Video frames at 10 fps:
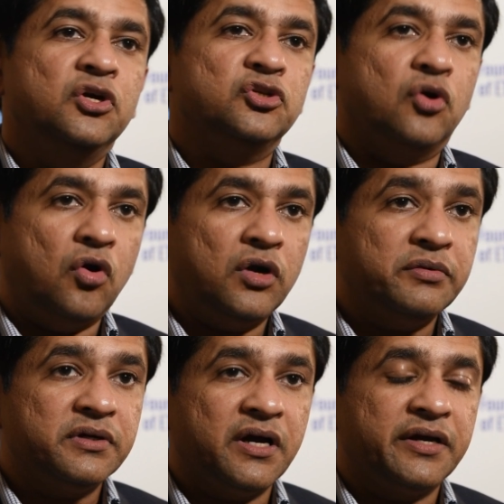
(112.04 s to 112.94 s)
so all
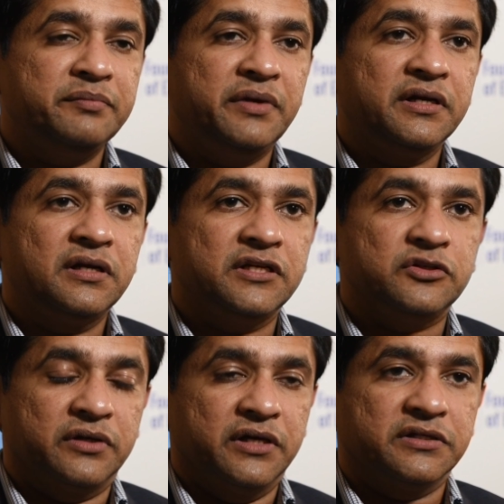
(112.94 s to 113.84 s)
our current medical
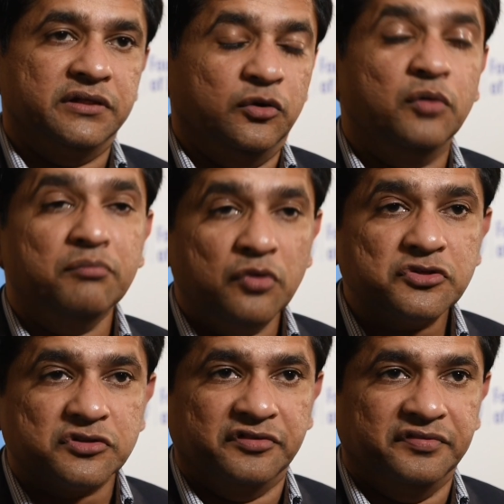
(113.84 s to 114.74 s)
education or
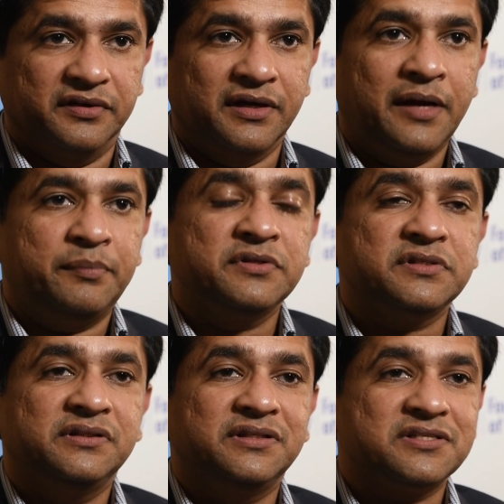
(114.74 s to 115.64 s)
most of it
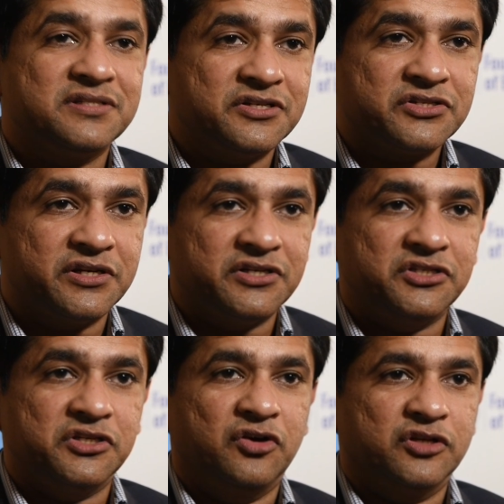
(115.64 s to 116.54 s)
happens in this tertiary
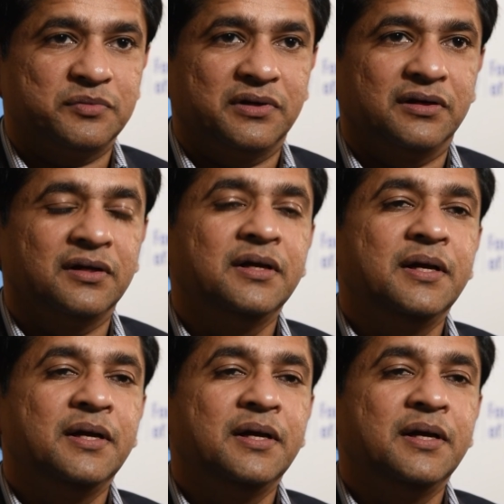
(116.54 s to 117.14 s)
teaching hospital.